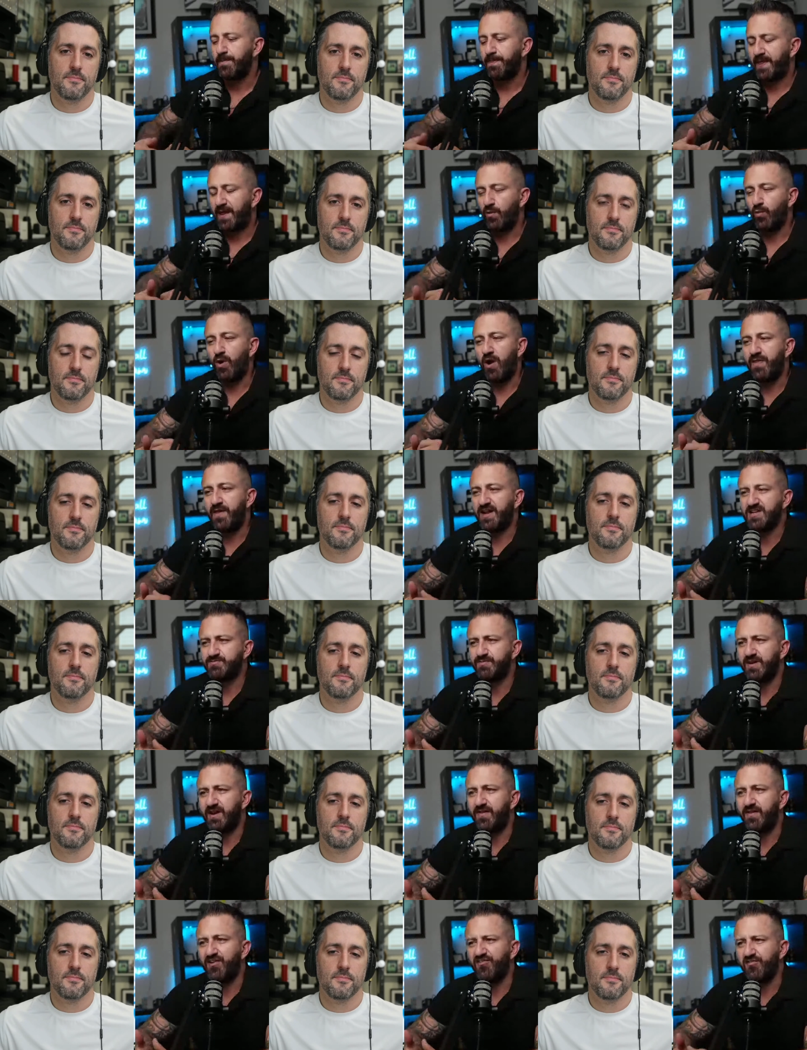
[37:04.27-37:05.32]
Speaker 1: And one that's been in
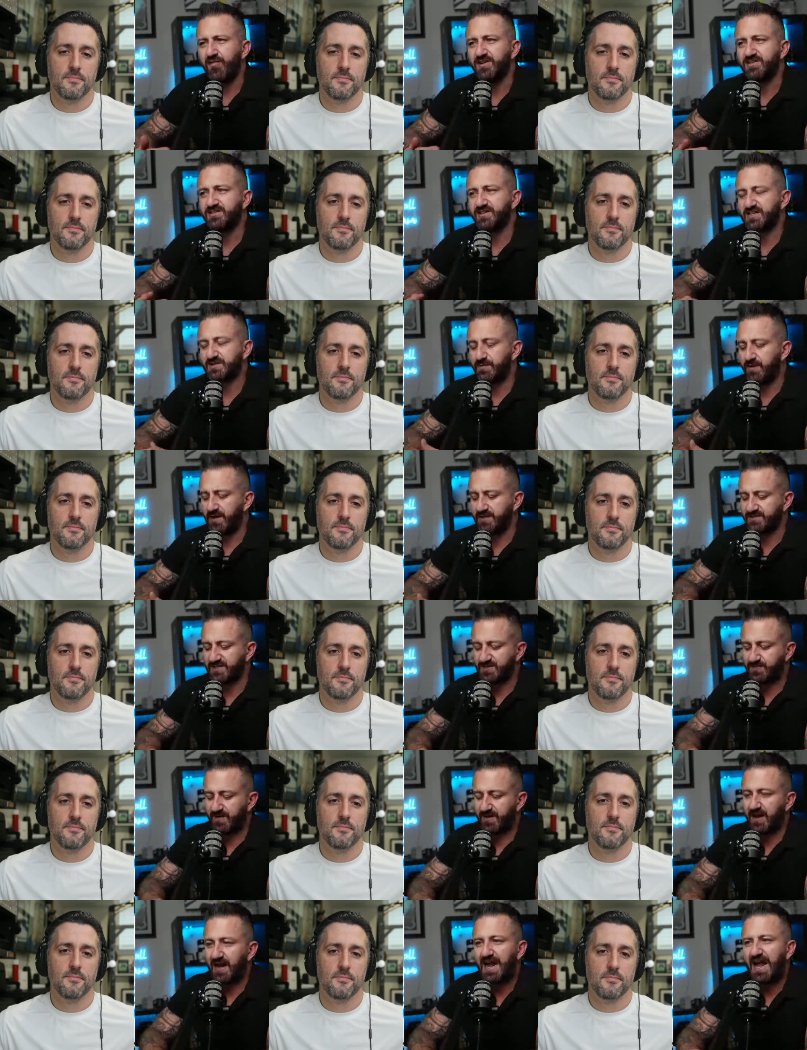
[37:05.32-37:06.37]
there for about six months has
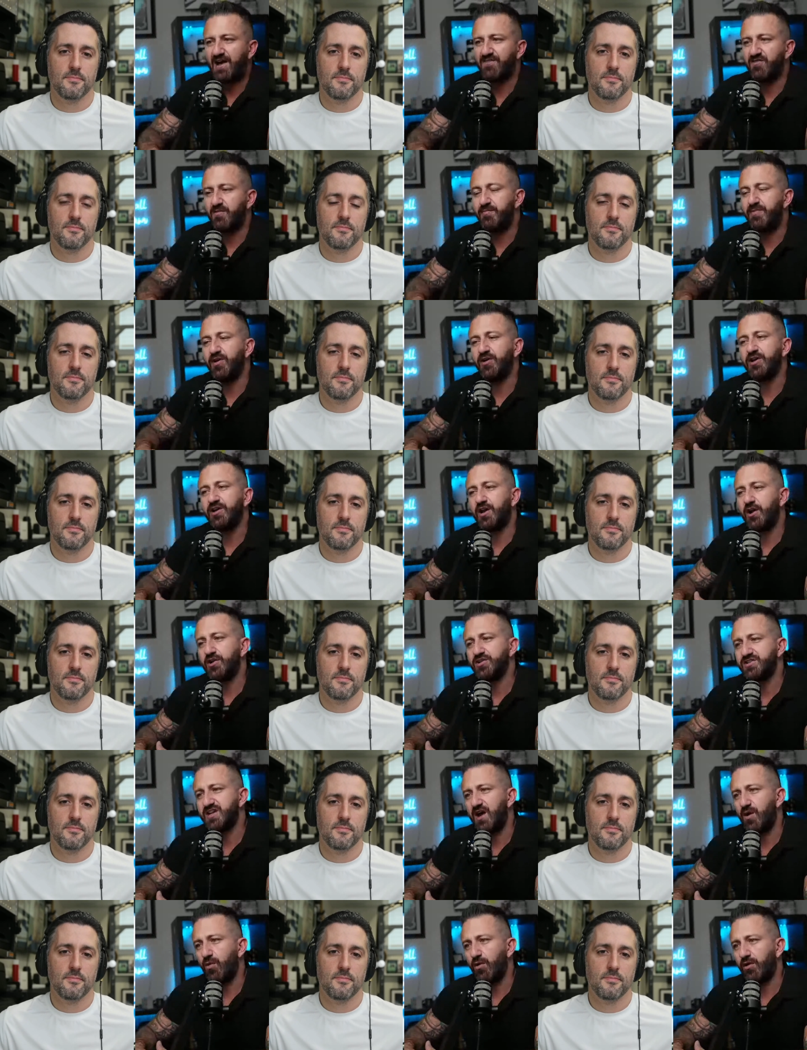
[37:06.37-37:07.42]
been, I have a billionaire's
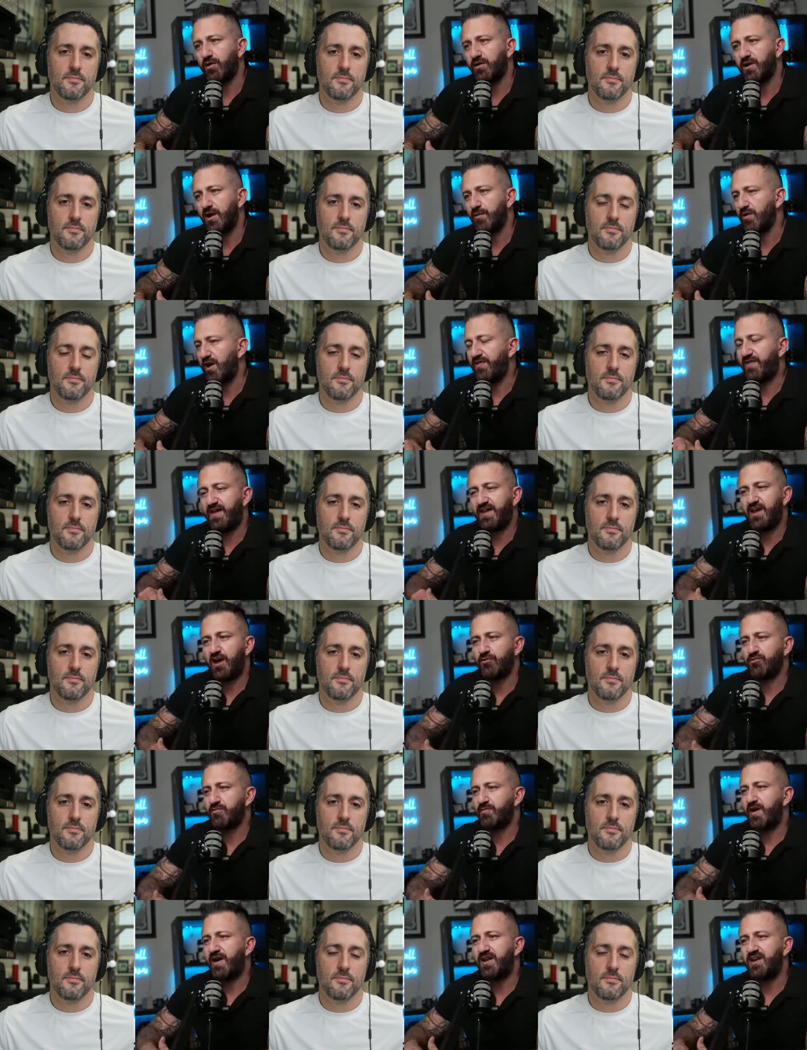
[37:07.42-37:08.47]
network. I write that down
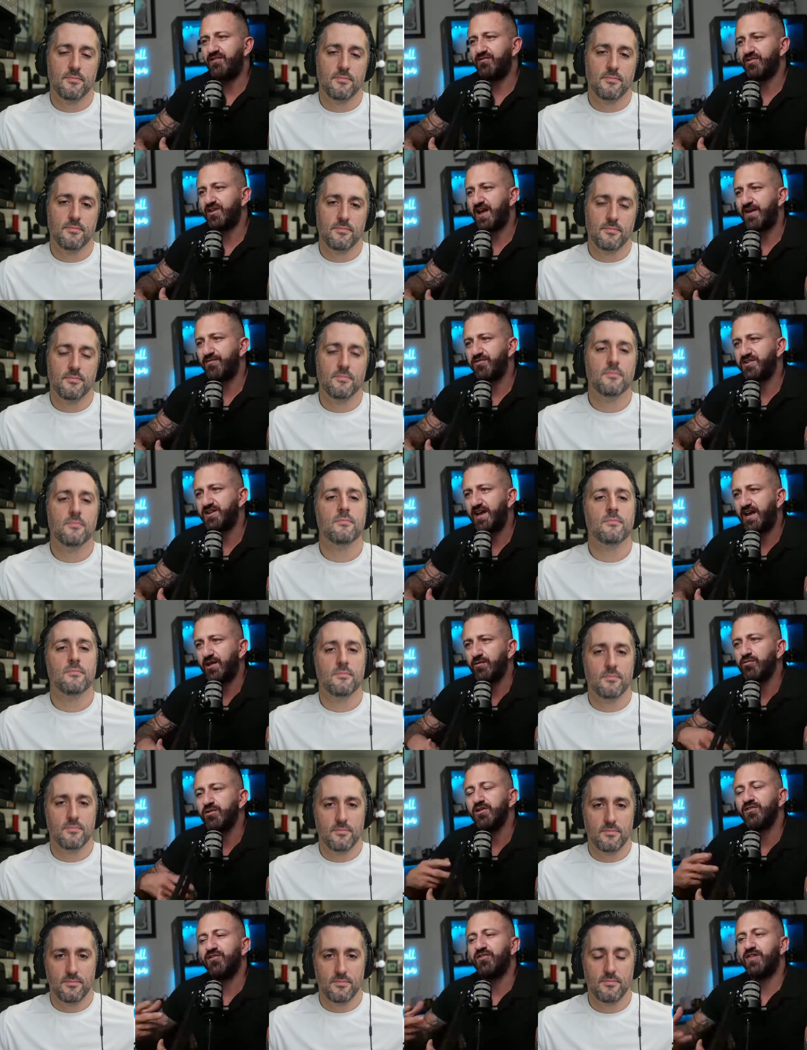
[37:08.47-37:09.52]
repetitively every day and
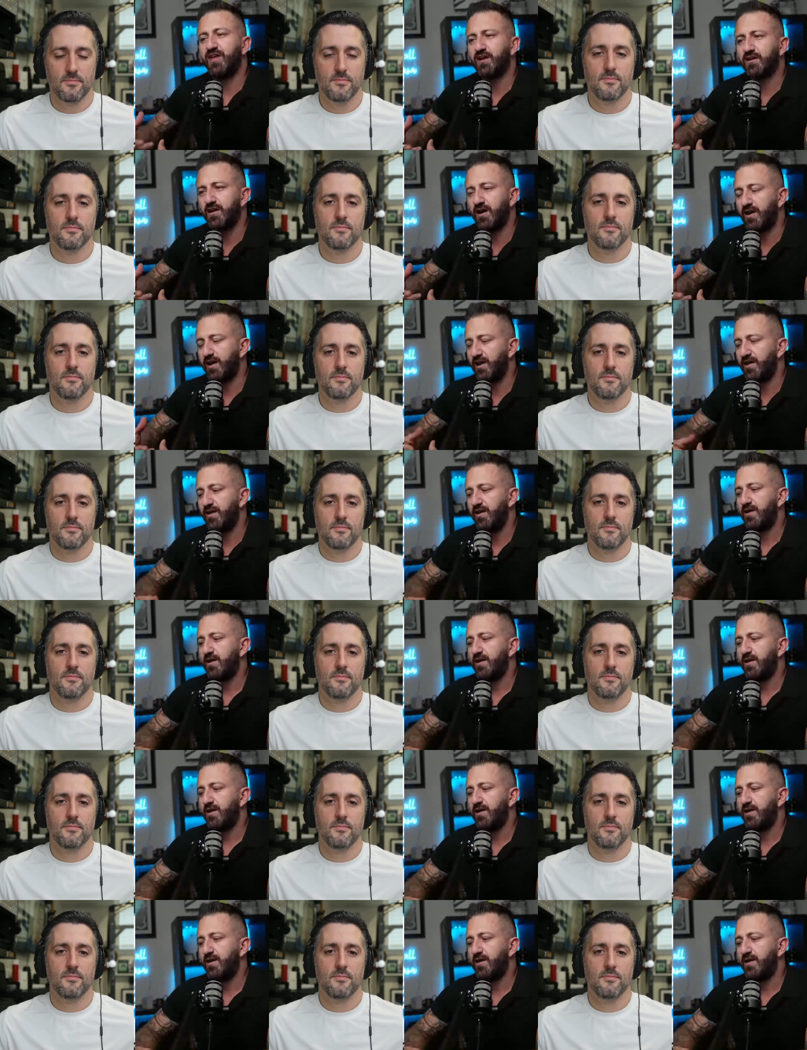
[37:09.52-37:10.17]
really think on it.